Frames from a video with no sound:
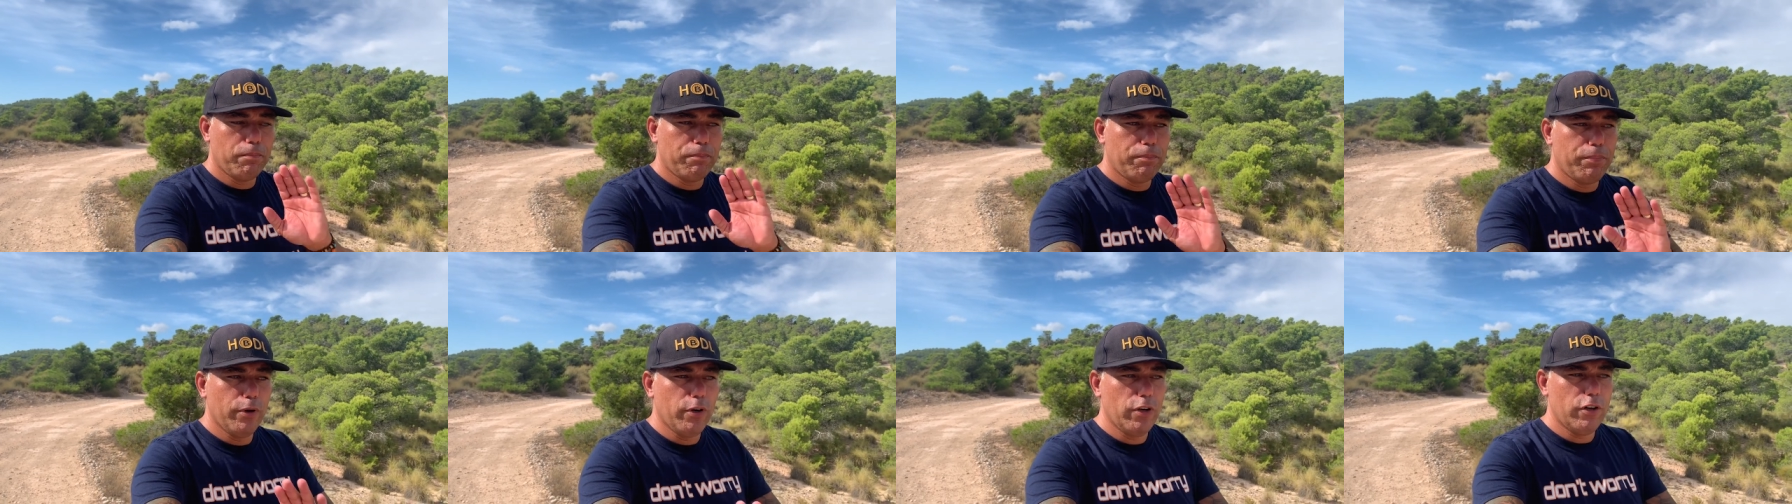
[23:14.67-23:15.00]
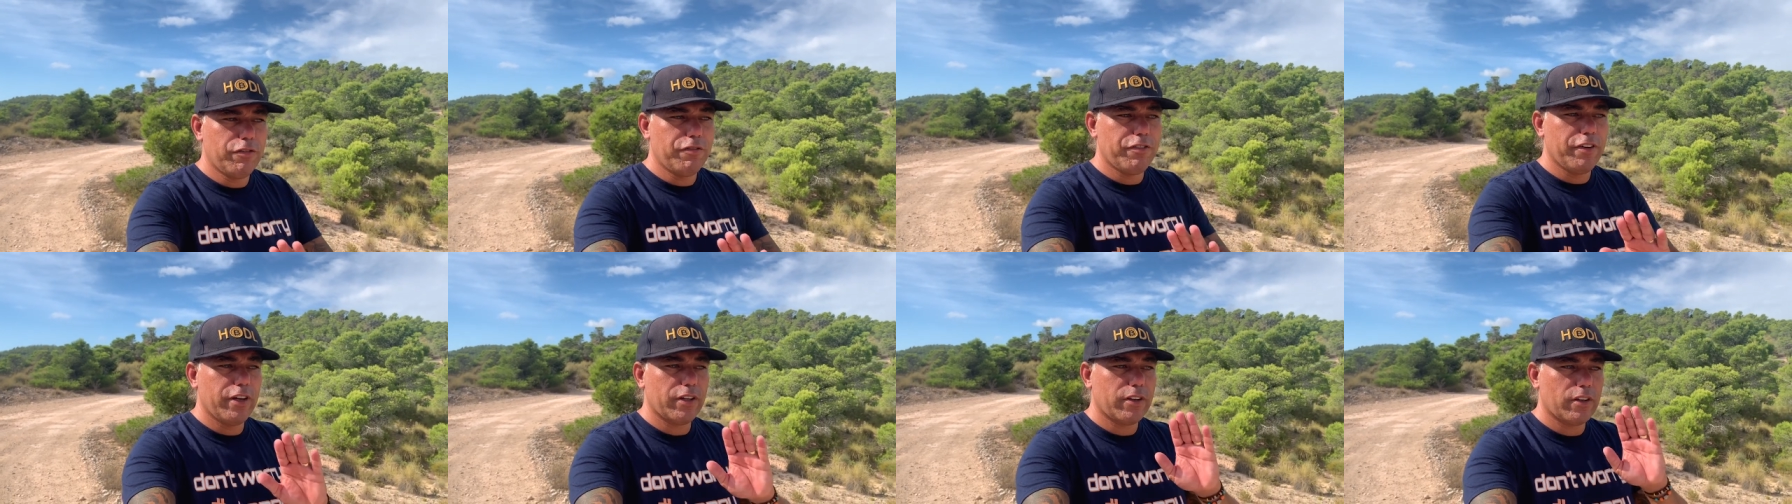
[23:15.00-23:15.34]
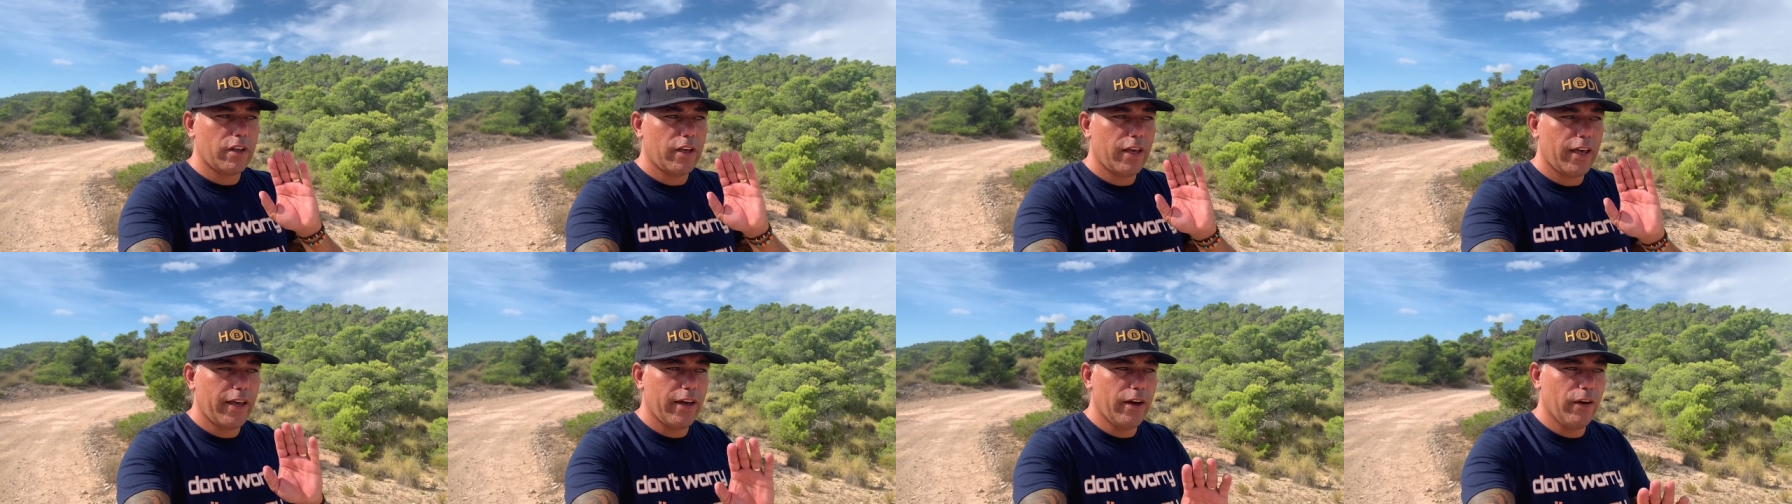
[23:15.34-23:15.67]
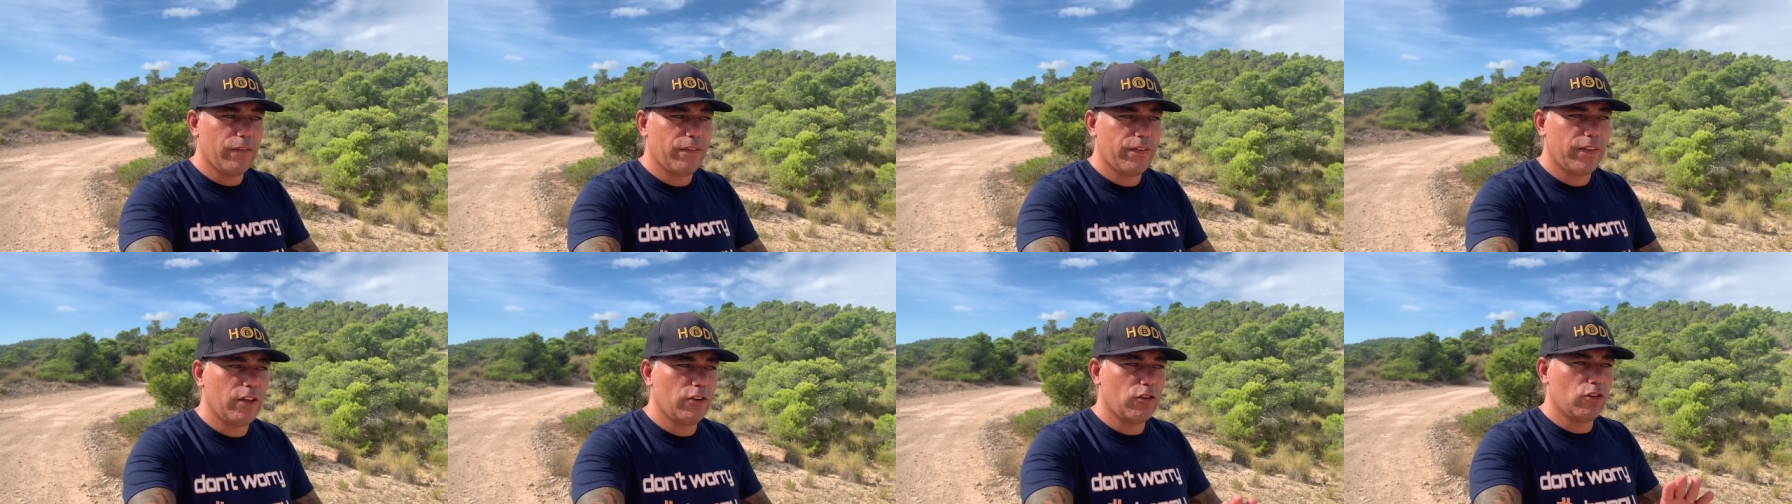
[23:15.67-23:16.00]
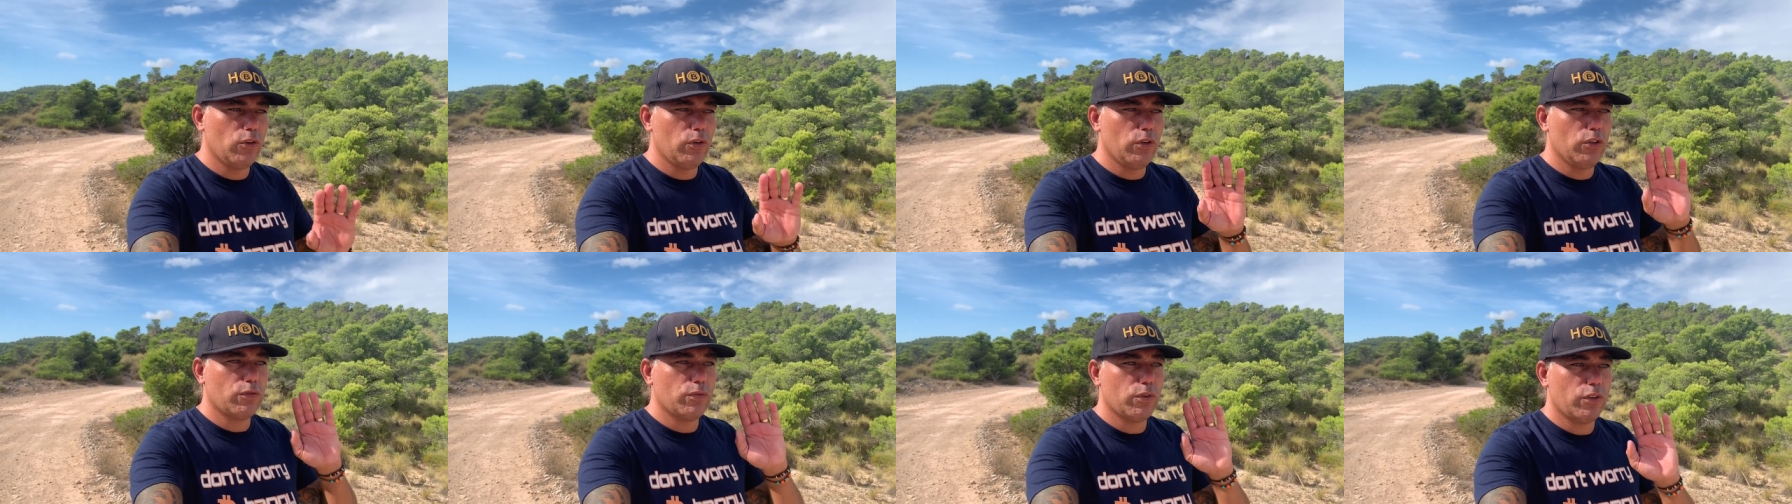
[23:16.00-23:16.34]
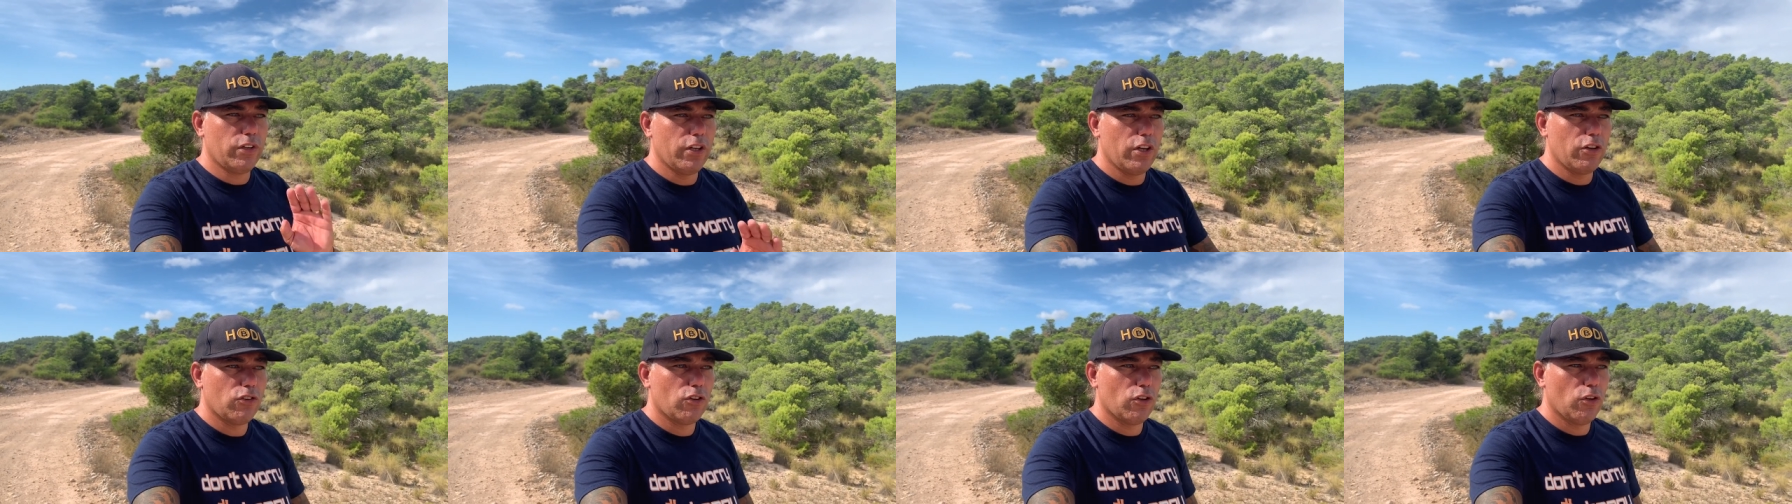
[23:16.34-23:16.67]
perfect health insurance for
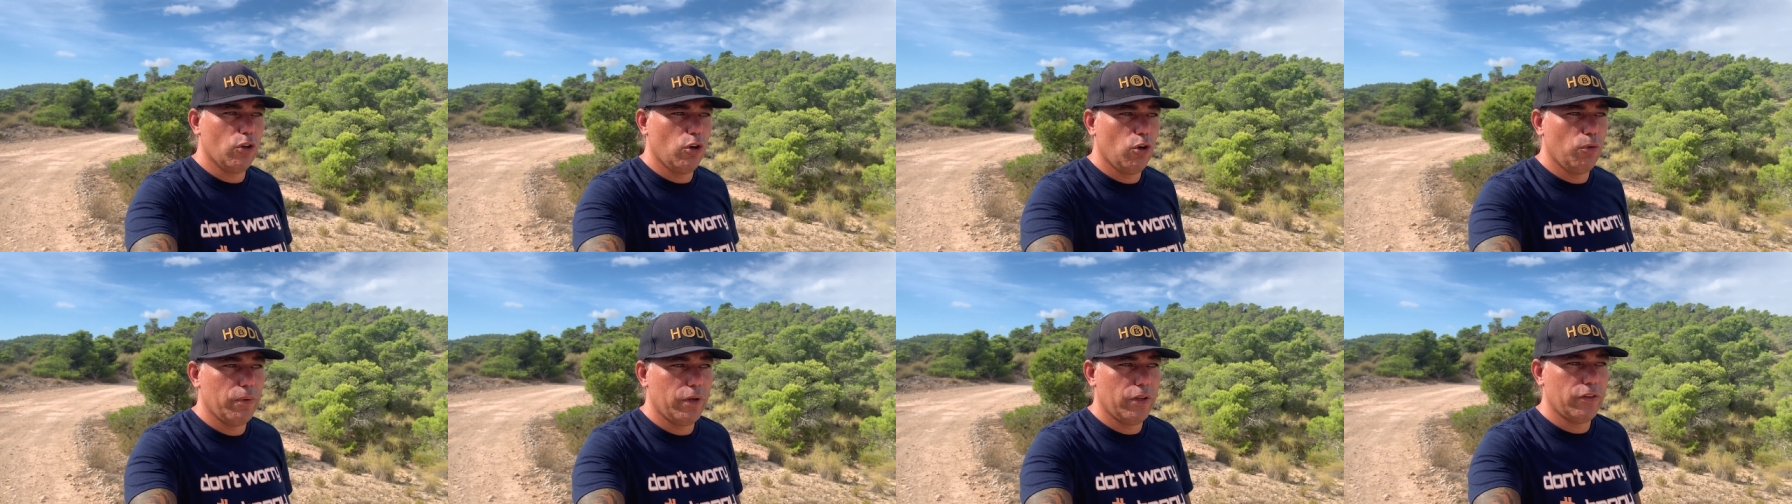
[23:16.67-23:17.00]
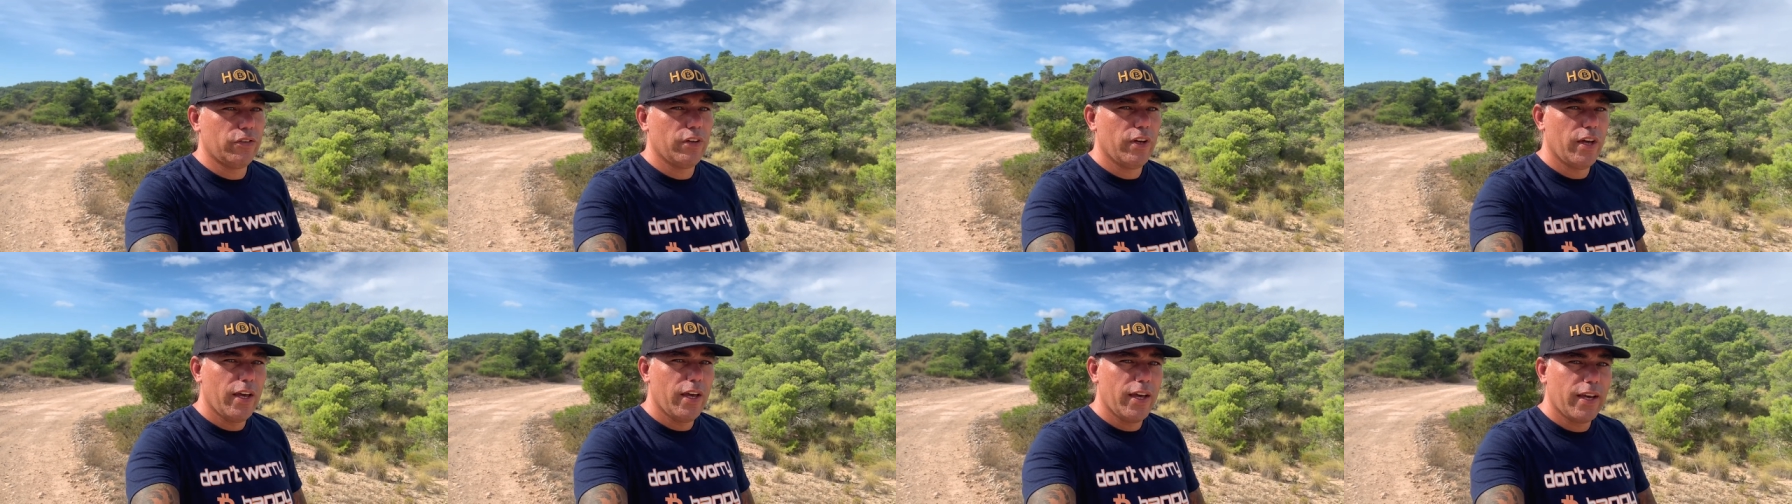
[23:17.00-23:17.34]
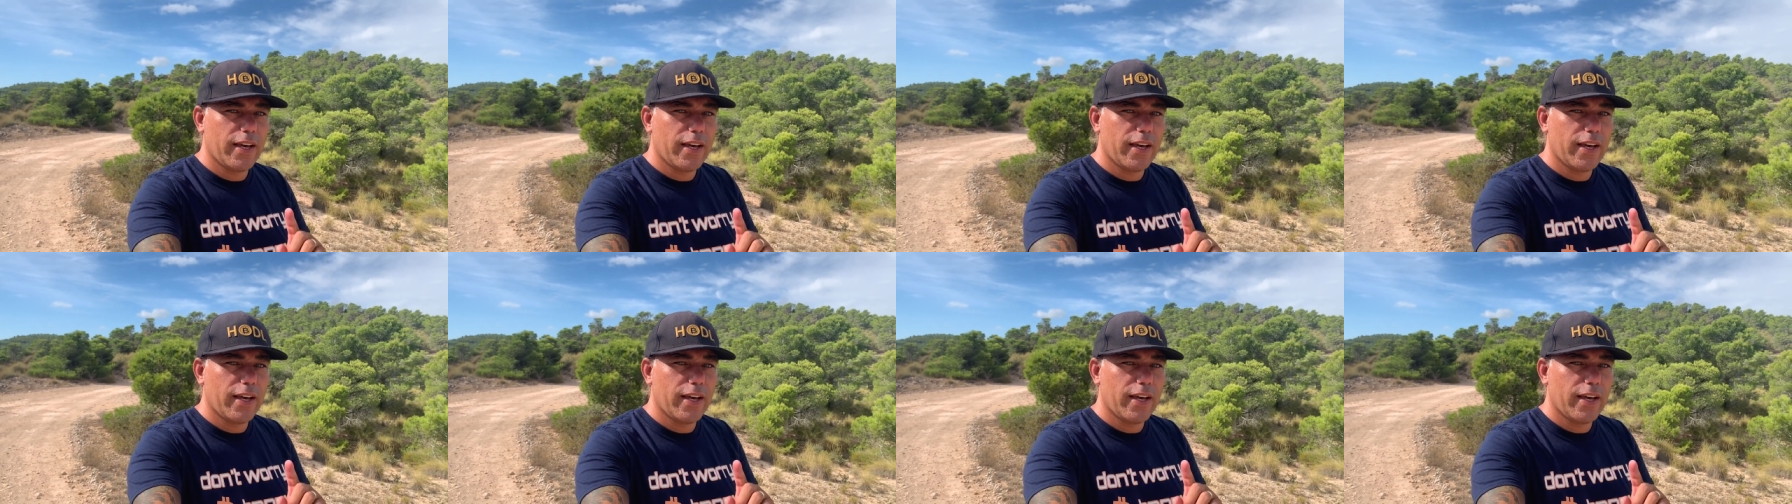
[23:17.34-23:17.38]
digital nomads,